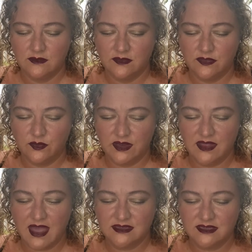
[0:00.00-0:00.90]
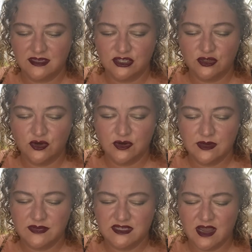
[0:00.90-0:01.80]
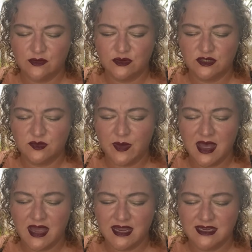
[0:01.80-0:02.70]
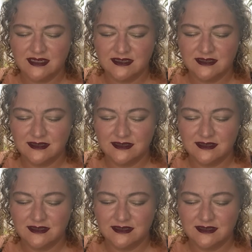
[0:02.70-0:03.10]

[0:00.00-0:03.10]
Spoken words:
The relaxation creeps down your spine.